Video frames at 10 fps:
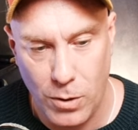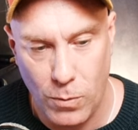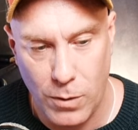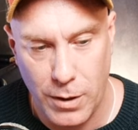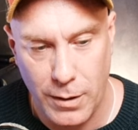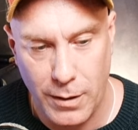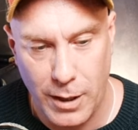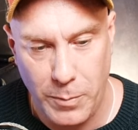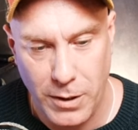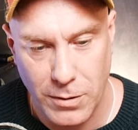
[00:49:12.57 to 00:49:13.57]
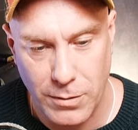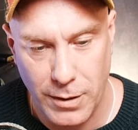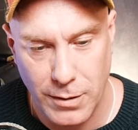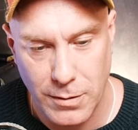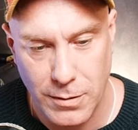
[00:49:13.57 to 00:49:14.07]
note 1, IP
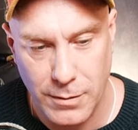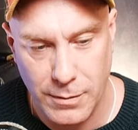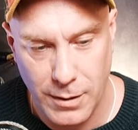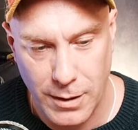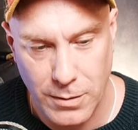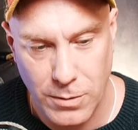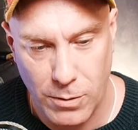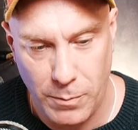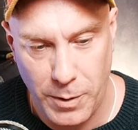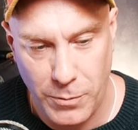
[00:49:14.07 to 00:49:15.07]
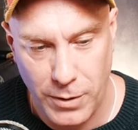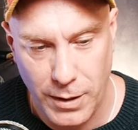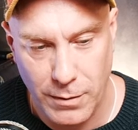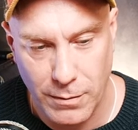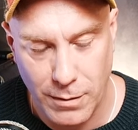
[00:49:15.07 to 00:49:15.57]
address, yes, total
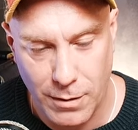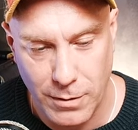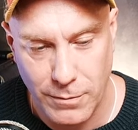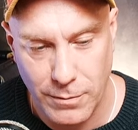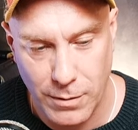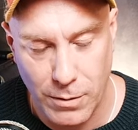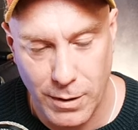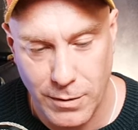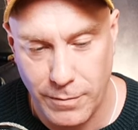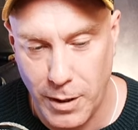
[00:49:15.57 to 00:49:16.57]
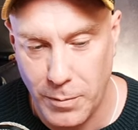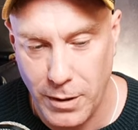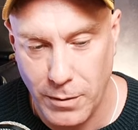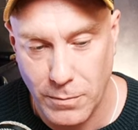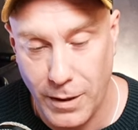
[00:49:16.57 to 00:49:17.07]
memory, OS
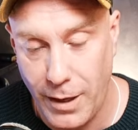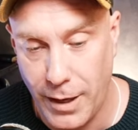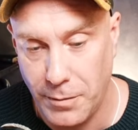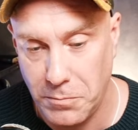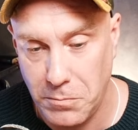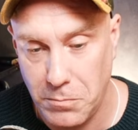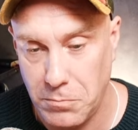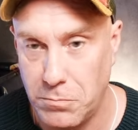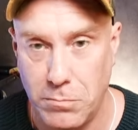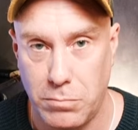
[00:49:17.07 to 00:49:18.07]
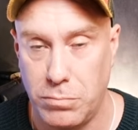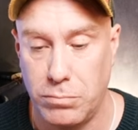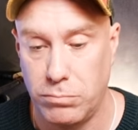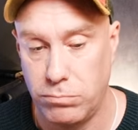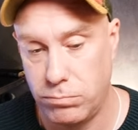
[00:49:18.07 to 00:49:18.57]
family, Red Hat.
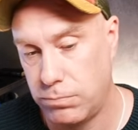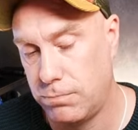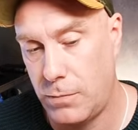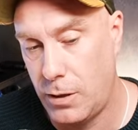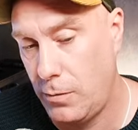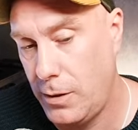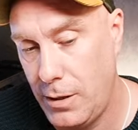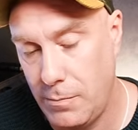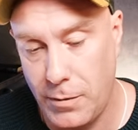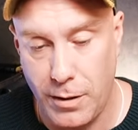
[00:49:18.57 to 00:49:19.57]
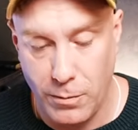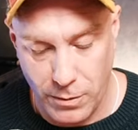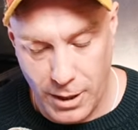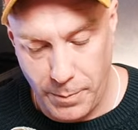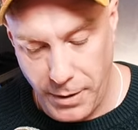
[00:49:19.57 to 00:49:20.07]
I think
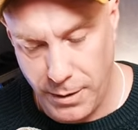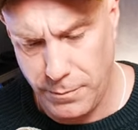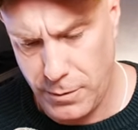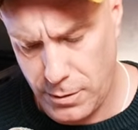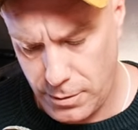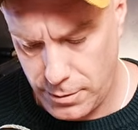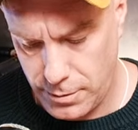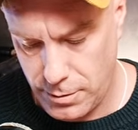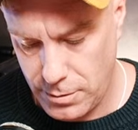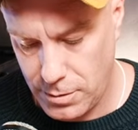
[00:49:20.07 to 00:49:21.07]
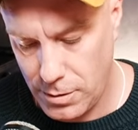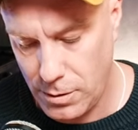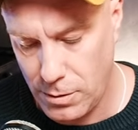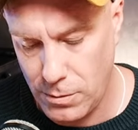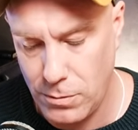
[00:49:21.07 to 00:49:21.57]
we're happy. Let's
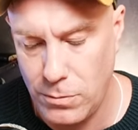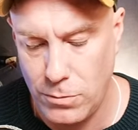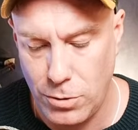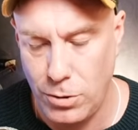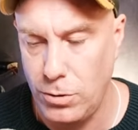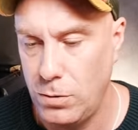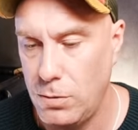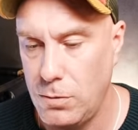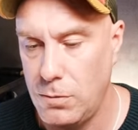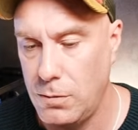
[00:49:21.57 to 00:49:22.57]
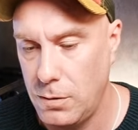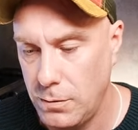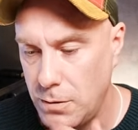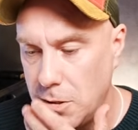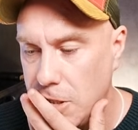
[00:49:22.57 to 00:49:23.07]
go to
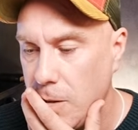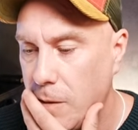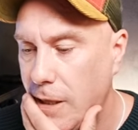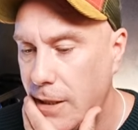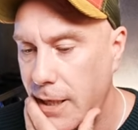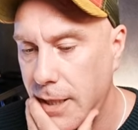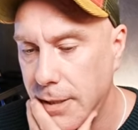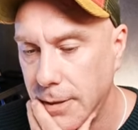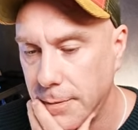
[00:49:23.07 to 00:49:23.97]
and see what he did.